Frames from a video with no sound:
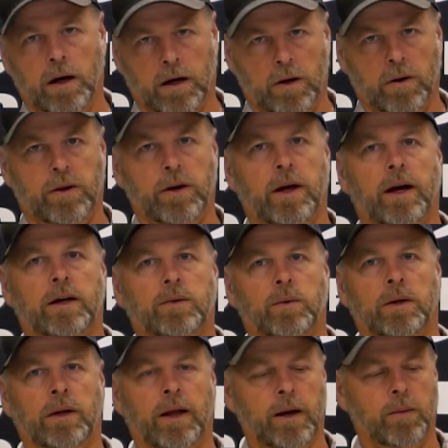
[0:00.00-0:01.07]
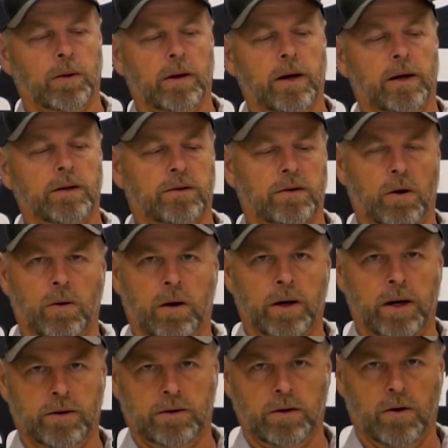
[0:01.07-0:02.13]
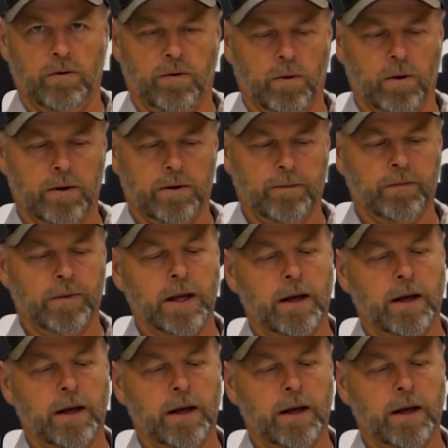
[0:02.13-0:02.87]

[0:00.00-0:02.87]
go to the next one, label it, so on and so forth.